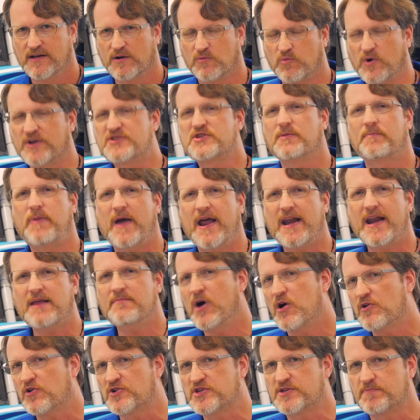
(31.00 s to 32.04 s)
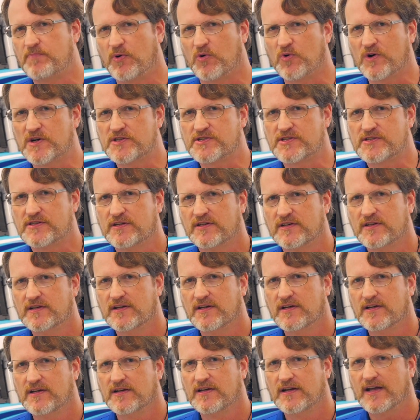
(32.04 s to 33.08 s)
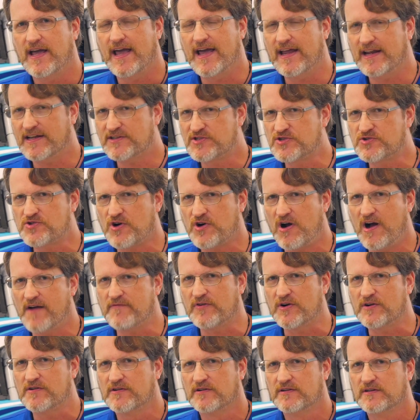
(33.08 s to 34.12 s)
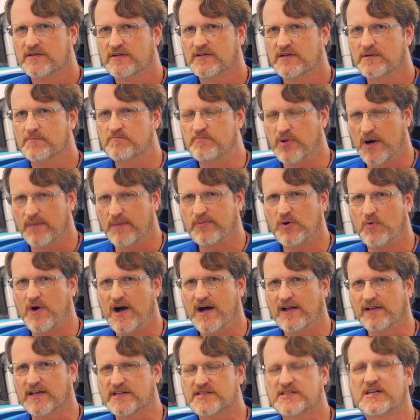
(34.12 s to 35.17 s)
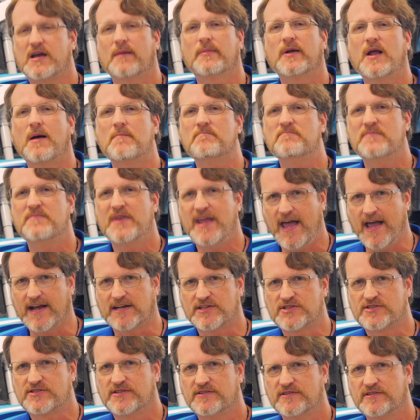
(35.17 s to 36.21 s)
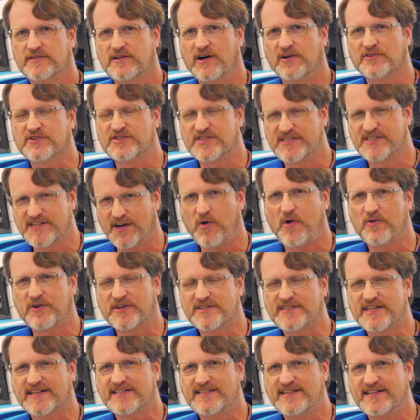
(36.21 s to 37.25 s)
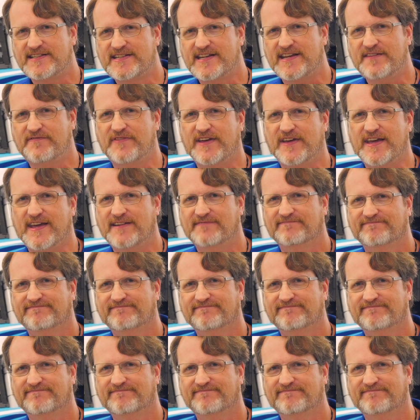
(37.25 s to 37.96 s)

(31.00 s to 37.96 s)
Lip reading: Richard Petty Motorsports and its driver, Bubba Wallace, coming up next on 0 to 60 TV.